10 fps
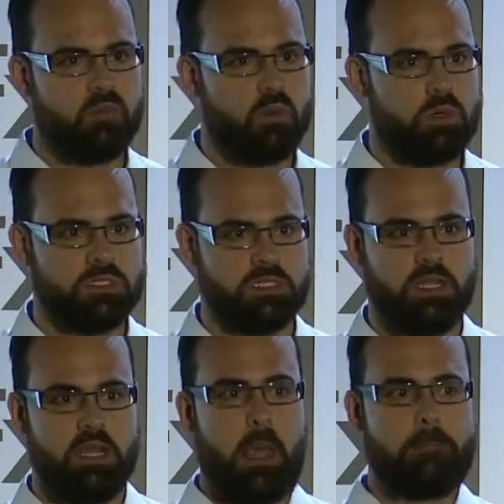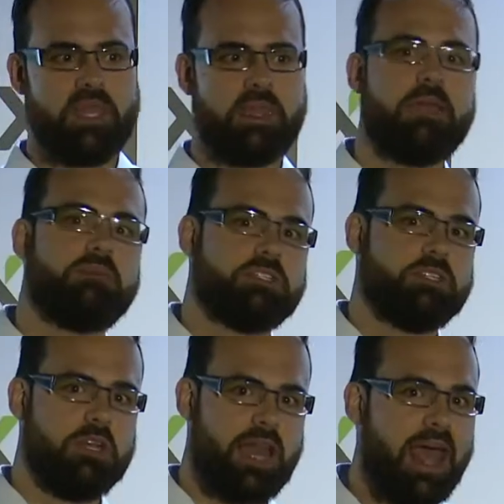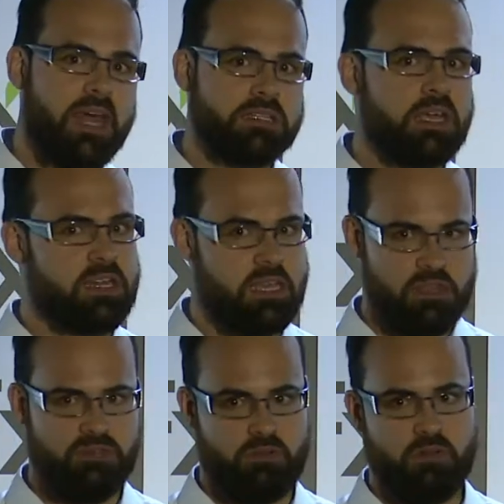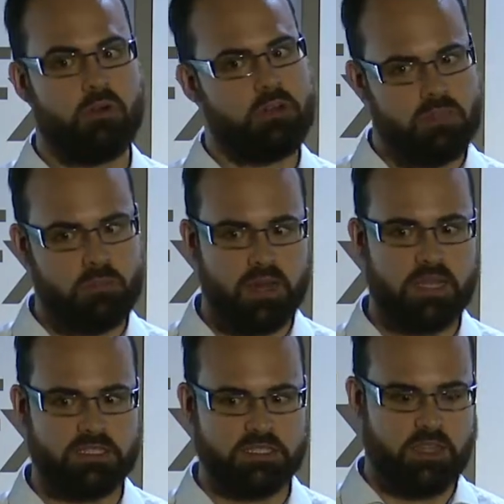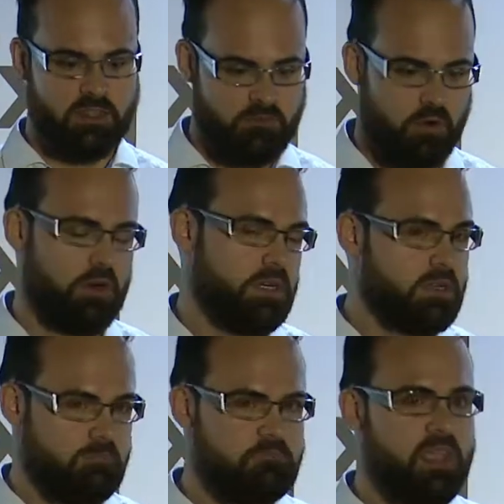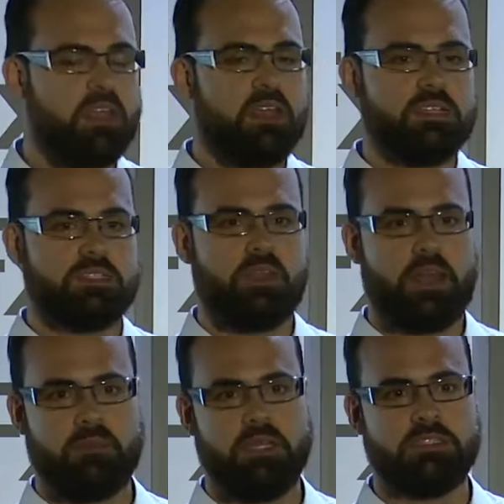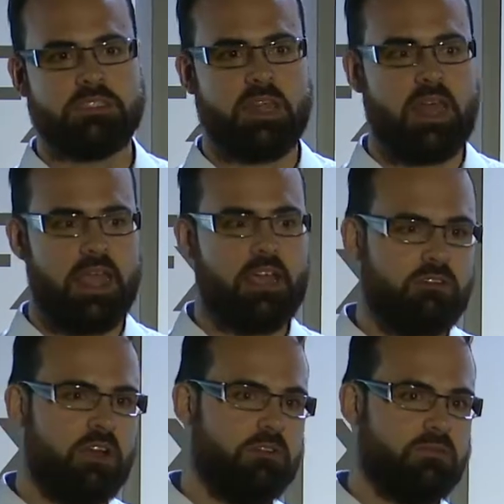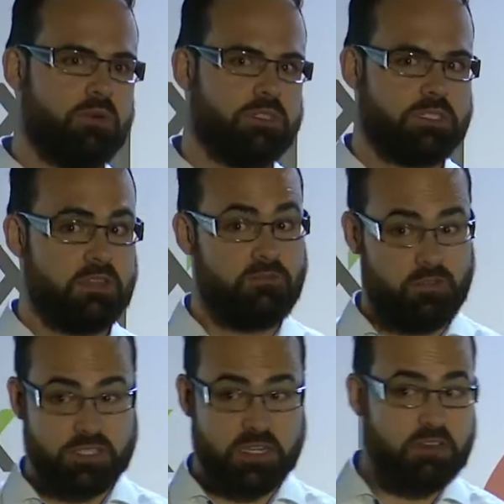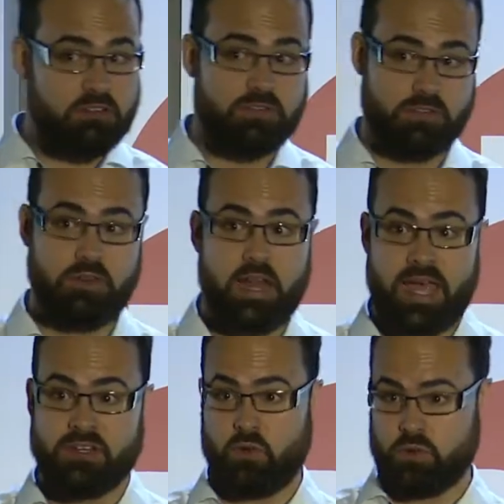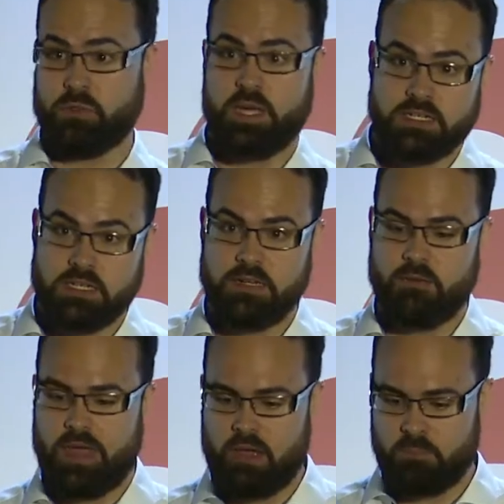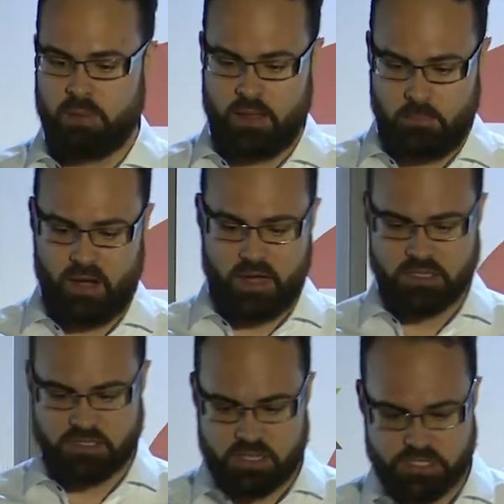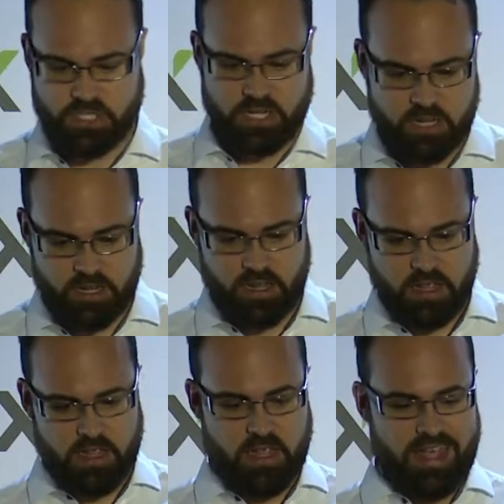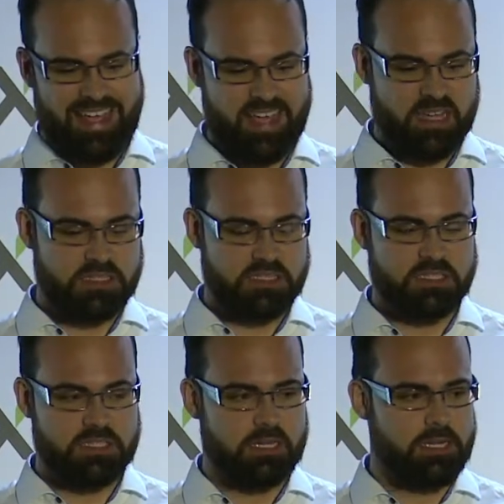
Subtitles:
was being able to land at Heathrow or other places in the fog. So that means that aircraft was the first aircraft to land automatically without a pilot touching, and